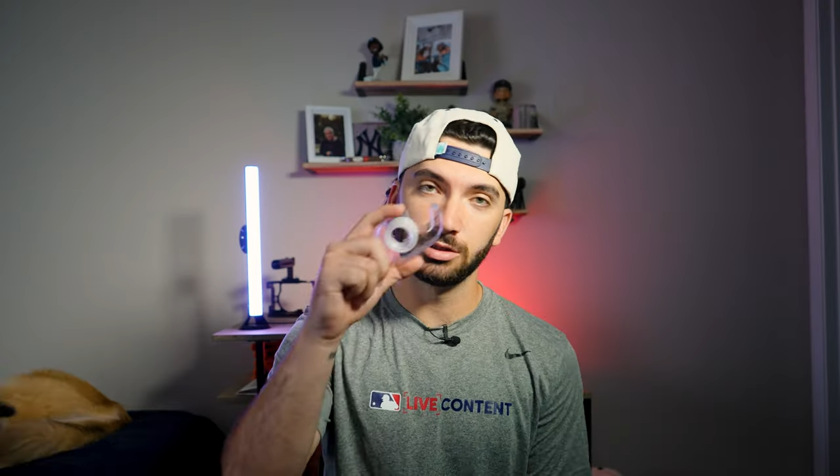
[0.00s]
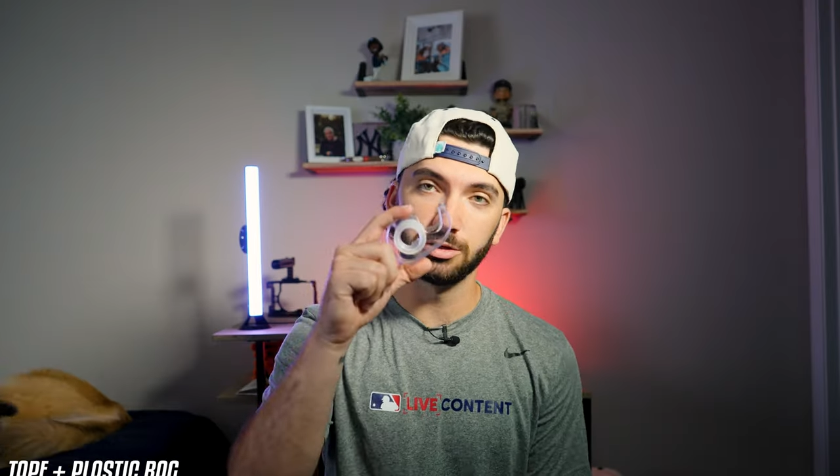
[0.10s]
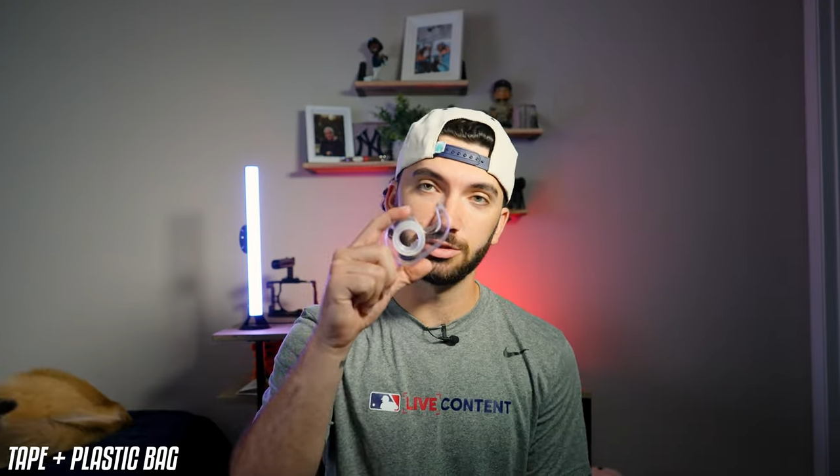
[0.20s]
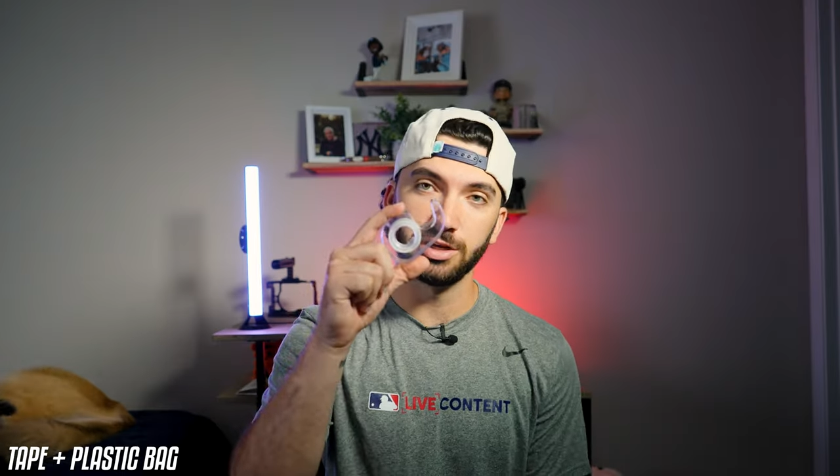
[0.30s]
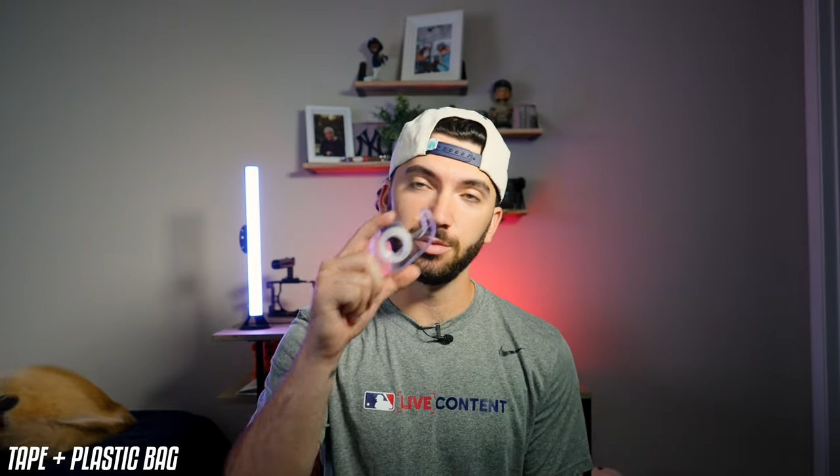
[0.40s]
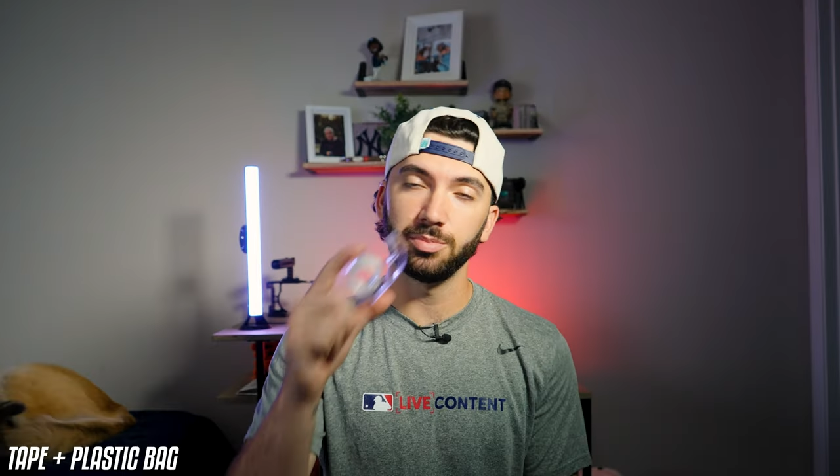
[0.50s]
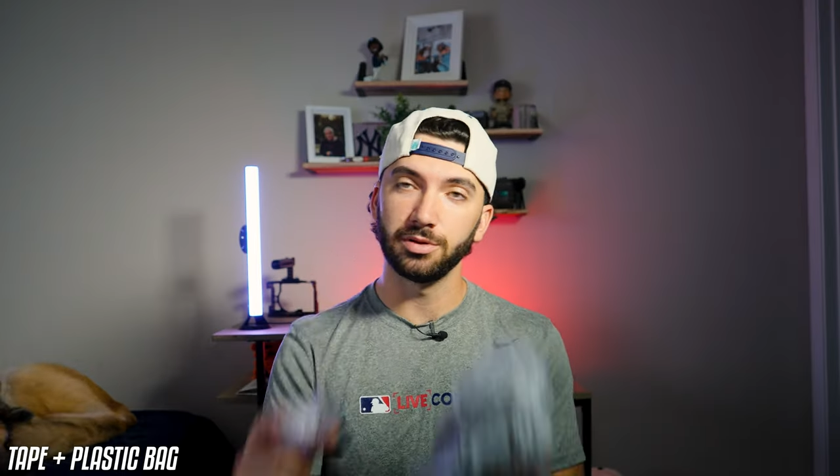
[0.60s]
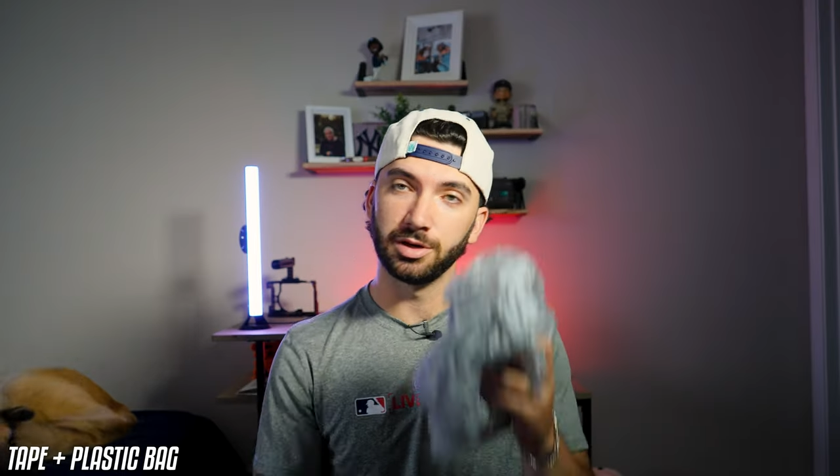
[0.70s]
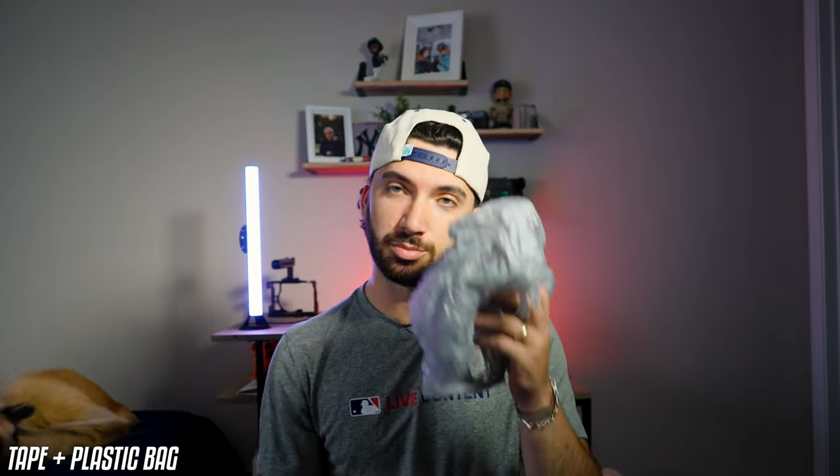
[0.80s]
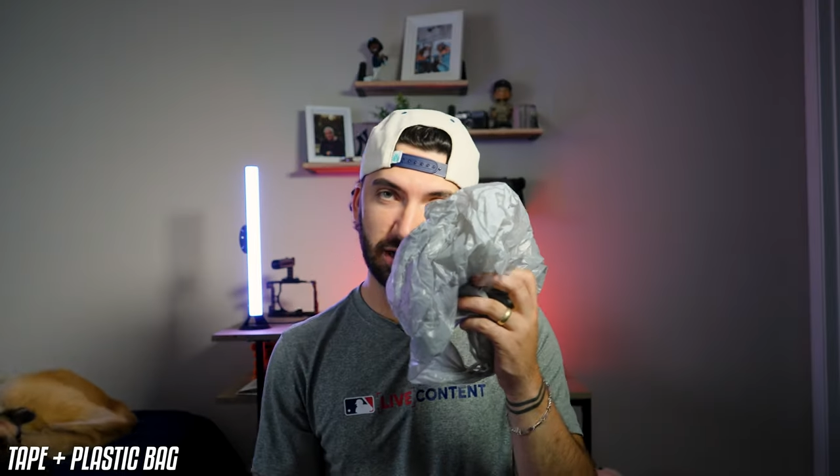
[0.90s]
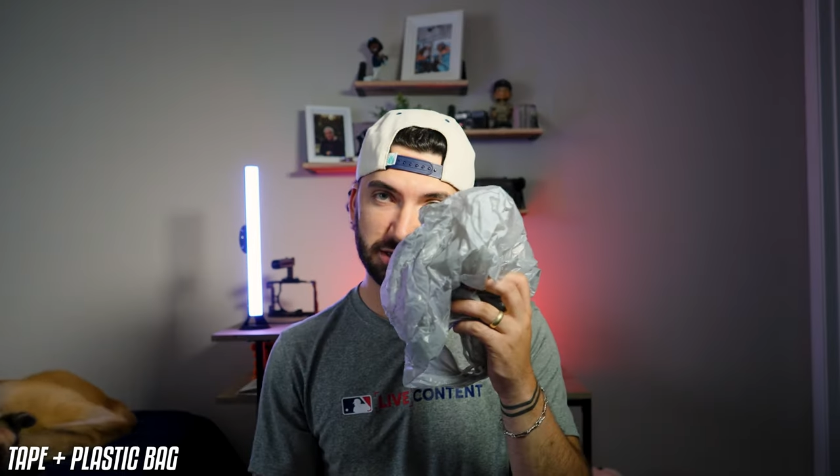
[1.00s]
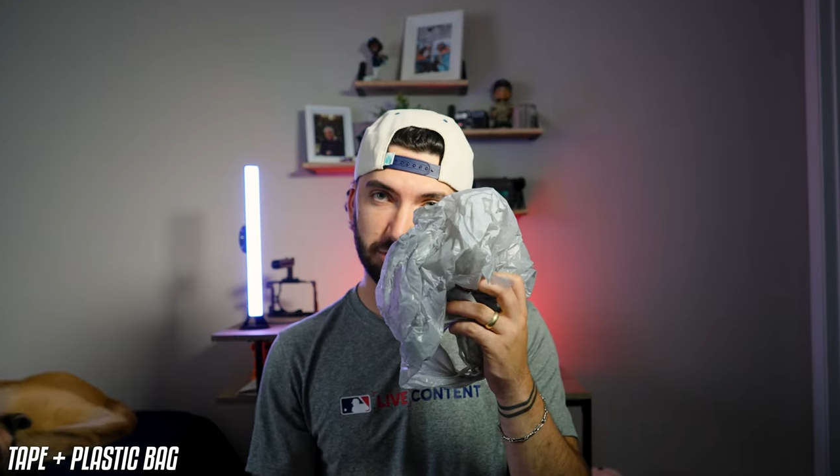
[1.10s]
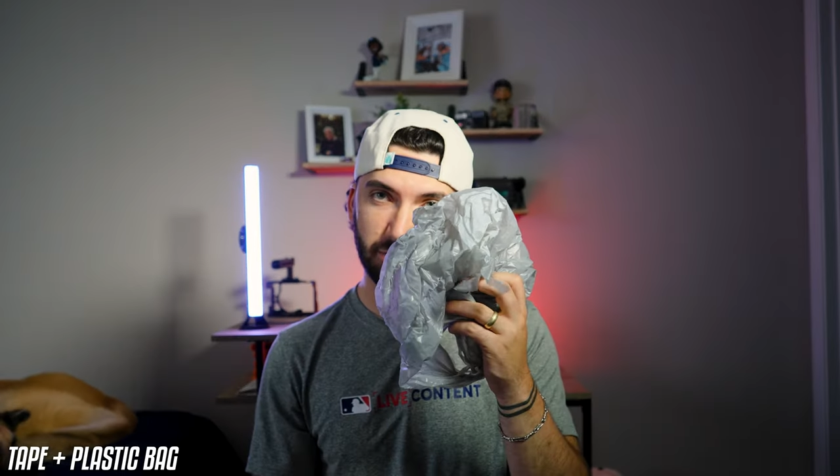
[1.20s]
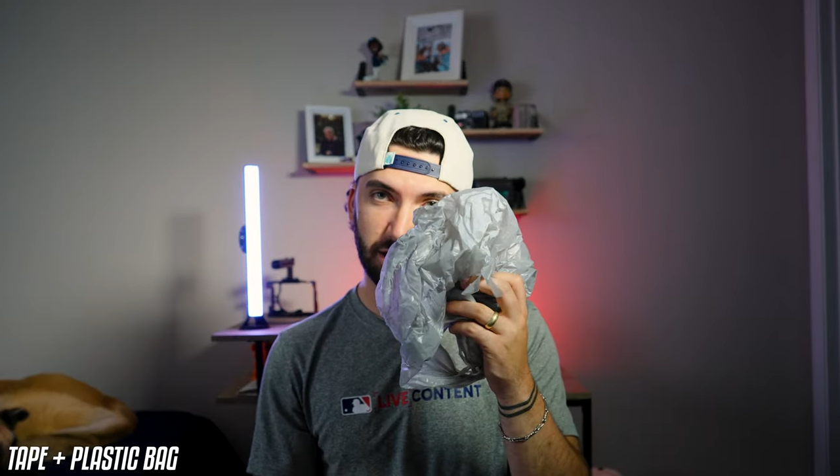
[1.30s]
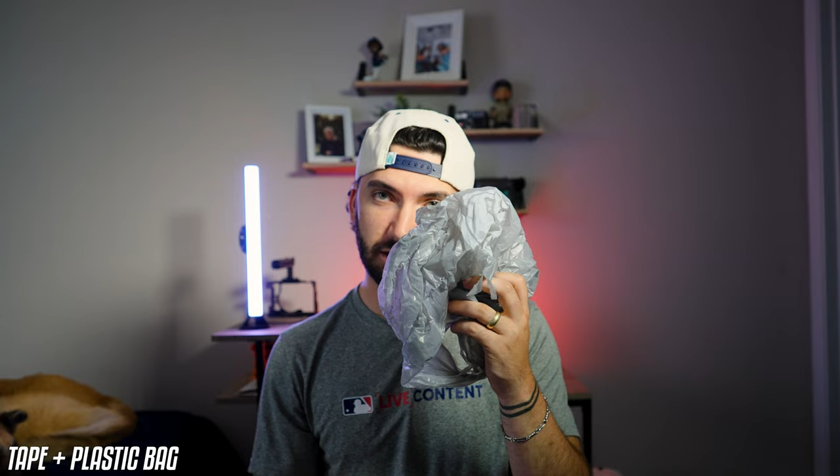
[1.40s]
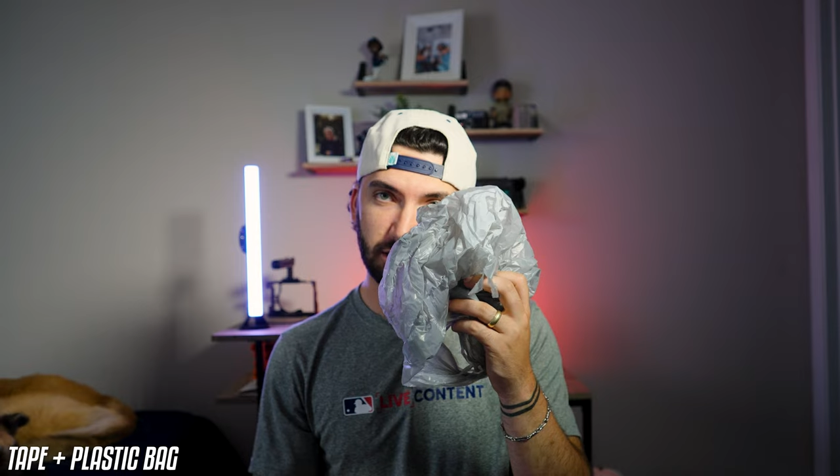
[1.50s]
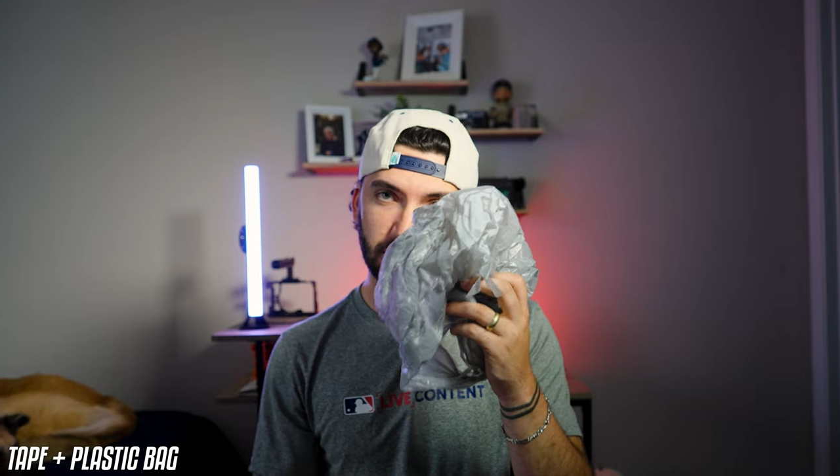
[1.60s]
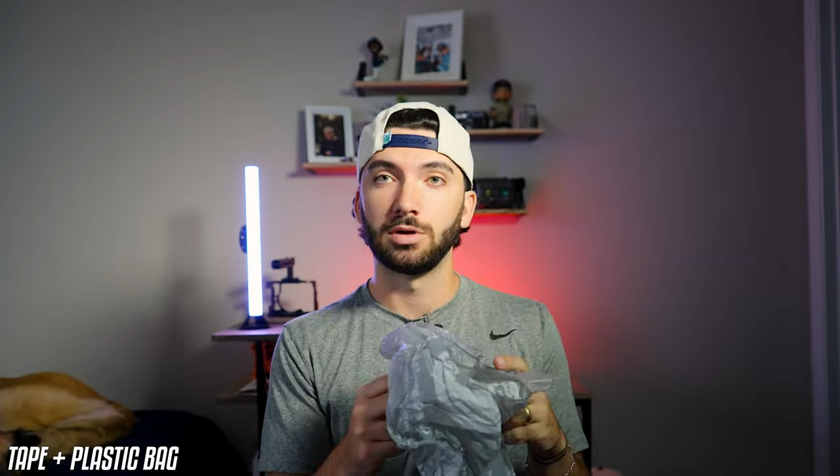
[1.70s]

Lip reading: Clear tape in a plastic bag.